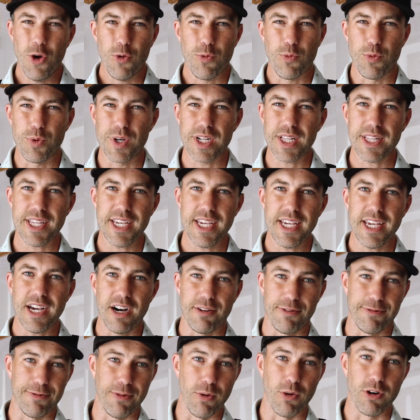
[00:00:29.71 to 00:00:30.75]
Really
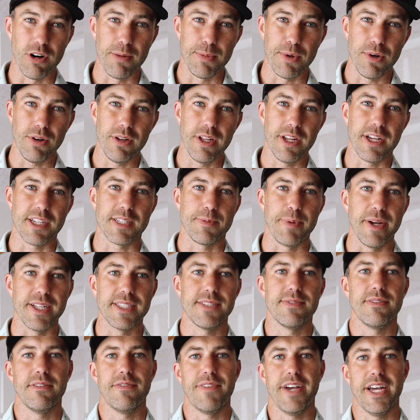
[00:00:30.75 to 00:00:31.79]
affordable,
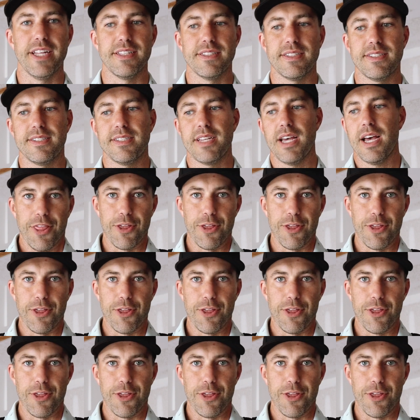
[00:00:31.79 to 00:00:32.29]
inexpensive events.